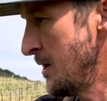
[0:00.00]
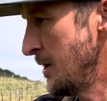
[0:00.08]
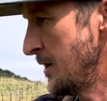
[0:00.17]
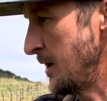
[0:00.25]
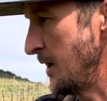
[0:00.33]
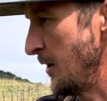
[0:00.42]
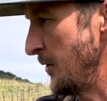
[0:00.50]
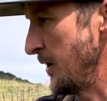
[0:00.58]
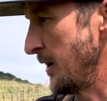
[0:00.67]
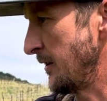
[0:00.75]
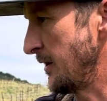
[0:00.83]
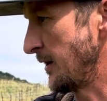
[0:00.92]

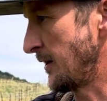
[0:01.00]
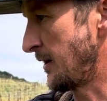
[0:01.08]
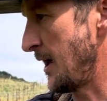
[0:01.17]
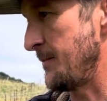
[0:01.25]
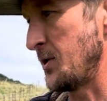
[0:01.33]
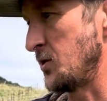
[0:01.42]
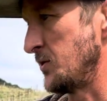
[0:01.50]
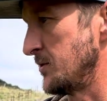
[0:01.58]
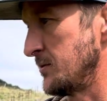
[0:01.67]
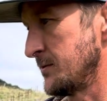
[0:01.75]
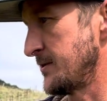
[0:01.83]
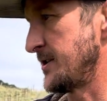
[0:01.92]
The
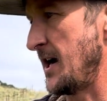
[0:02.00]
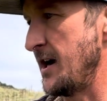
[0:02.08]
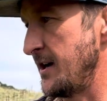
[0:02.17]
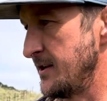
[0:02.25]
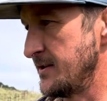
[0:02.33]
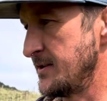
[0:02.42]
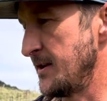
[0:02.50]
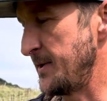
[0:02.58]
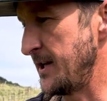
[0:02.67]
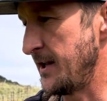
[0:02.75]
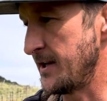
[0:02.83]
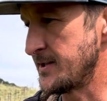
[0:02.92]
chemical side is, I
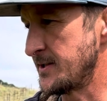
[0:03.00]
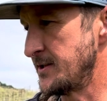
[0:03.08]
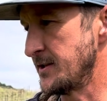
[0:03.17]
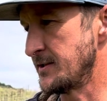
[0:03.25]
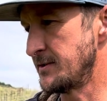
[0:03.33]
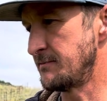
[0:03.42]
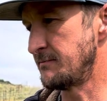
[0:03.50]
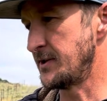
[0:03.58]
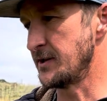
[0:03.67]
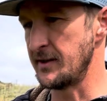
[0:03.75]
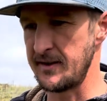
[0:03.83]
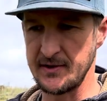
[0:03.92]
mean, that's just,
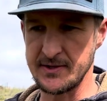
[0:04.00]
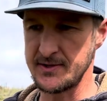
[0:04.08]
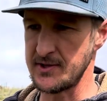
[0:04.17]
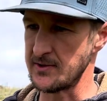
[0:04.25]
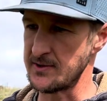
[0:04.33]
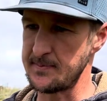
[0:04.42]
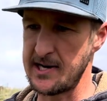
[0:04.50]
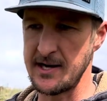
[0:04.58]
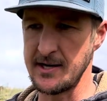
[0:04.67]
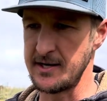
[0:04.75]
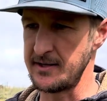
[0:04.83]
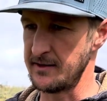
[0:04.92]
you're leaving salts
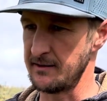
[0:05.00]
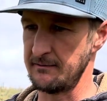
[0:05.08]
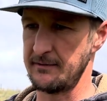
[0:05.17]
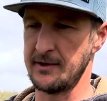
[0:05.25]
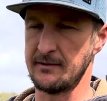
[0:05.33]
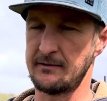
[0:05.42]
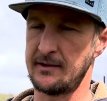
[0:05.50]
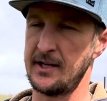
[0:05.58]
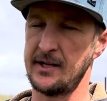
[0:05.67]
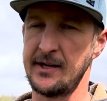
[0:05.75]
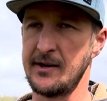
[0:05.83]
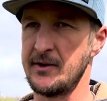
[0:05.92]
behind, you're
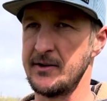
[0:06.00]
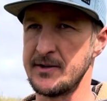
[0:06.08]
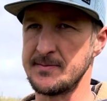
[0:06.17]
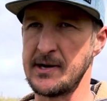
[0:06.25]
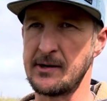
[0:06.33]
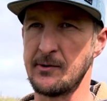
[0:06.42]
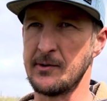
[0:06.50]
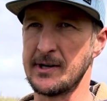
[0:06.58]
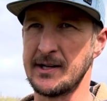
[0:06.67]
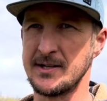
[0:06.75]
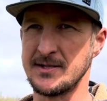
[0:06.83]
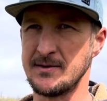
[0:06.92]
killing all those
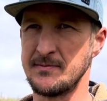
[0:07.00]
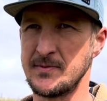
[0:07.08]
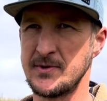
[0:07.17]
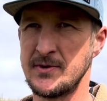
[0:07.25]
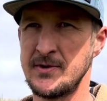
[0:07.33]
microorganisms.